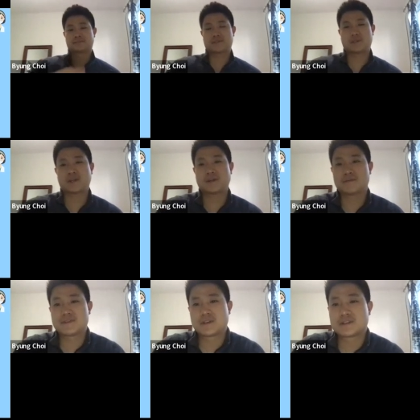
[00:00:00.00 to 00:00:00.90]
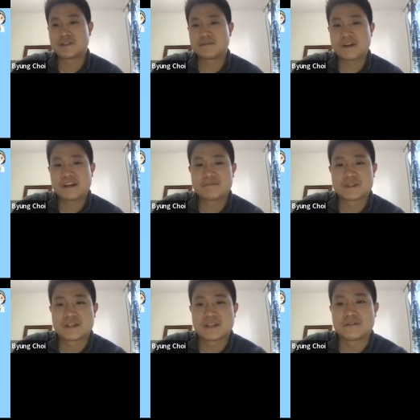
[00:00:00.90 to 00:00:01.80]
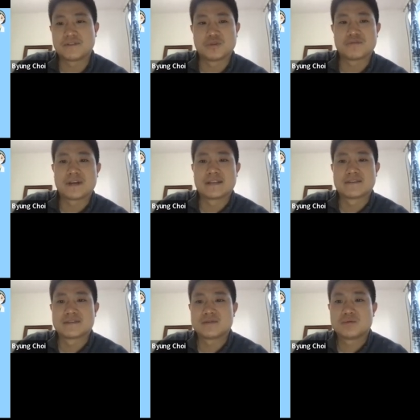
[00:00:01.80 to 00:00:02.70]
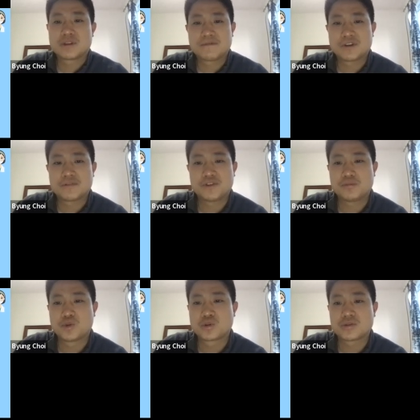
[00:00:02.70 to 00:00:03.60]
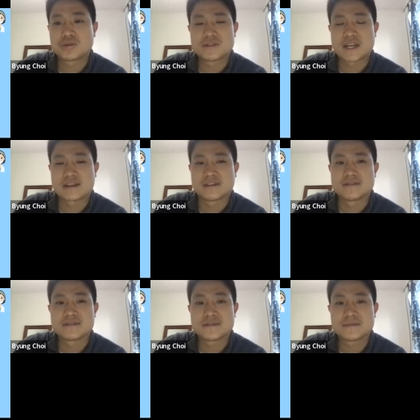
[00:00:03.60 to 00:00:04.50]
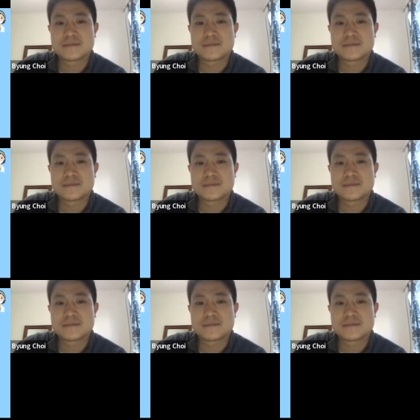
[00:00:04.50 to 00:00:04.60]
Okay. 65% of you have answered. We'll give it a few more seconds.